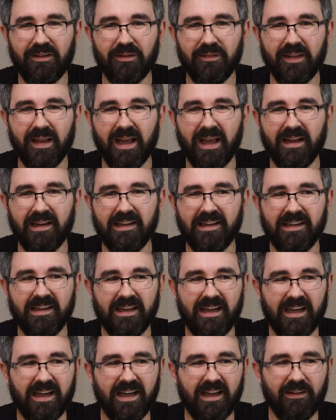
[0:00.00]
do that,
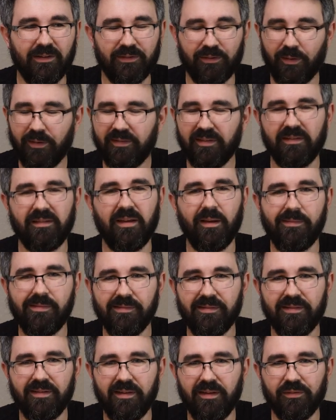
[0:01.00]
and there's always
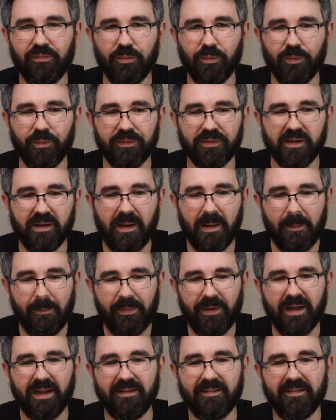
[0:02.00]
exceptions to these rules,
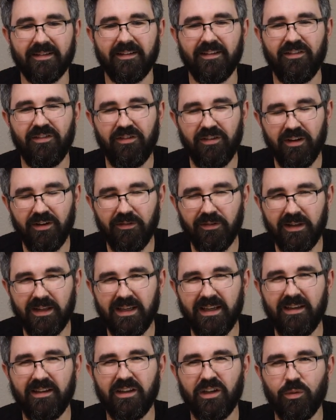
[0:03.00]
but
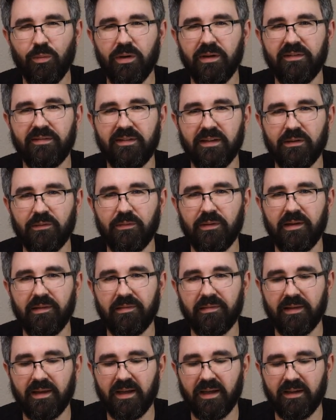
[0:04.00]
generally, you want to stick
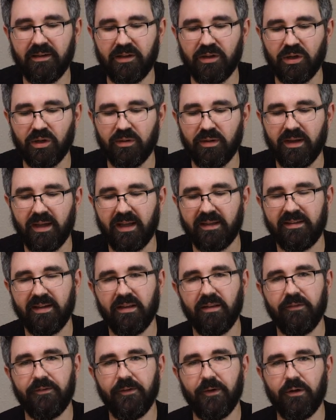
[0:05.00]
with a
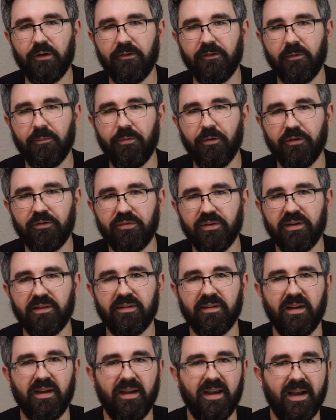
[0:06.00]
telephoto for
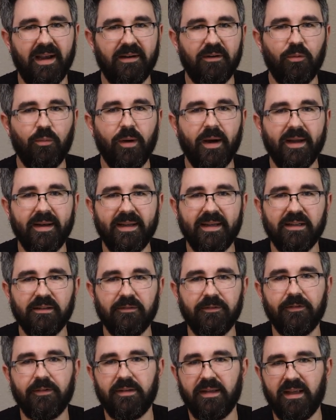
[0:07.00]
portraits and a wide
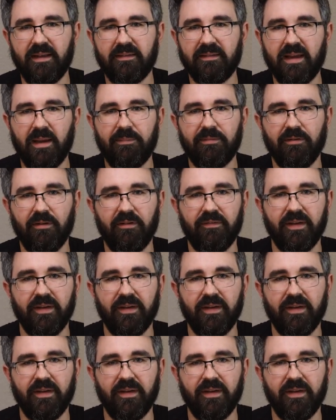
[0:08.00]
angle for landscapes or